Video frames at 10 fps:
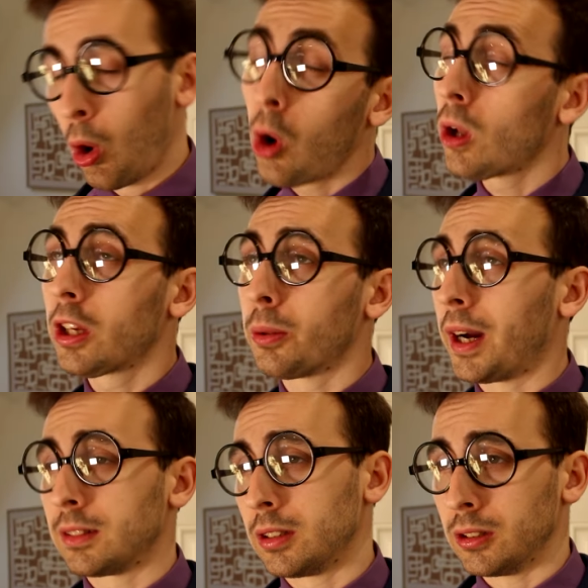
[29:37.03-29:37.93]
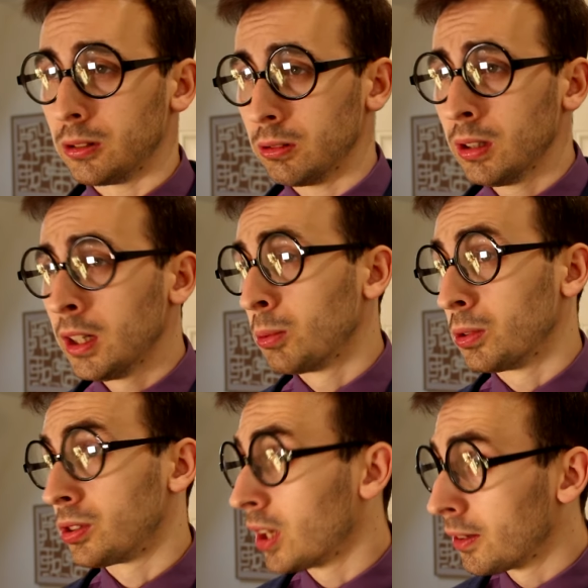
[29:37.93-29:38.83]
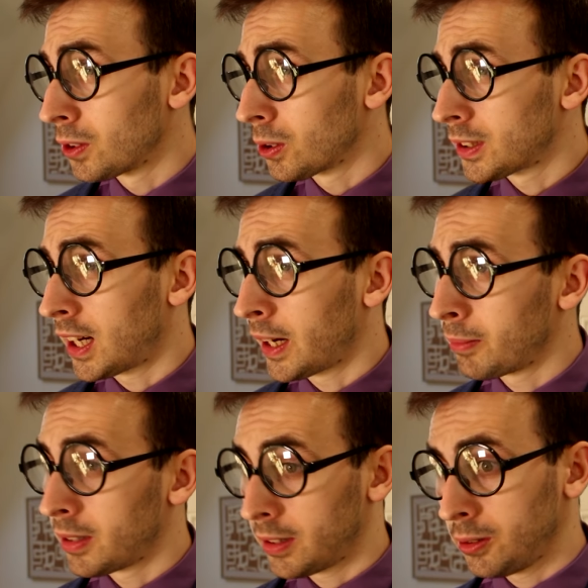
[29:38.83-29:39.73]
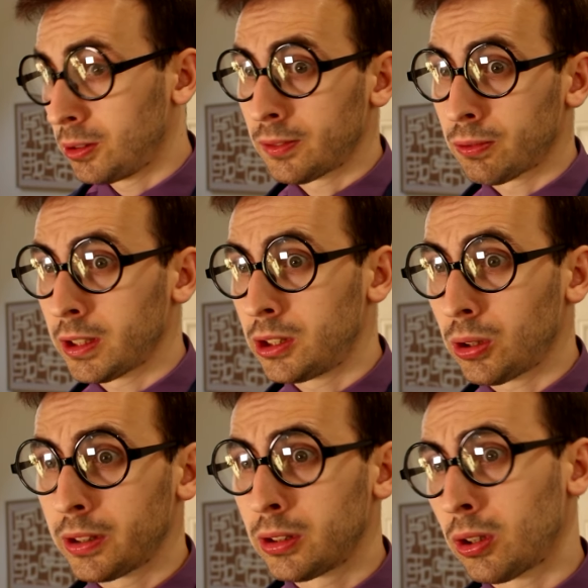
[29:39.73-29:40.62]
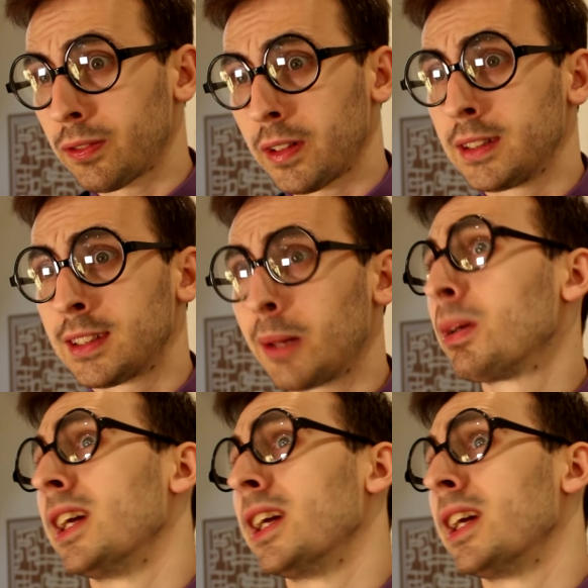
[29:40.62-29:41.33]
all you had to do was serve your time, and then you could have rejoined your friends up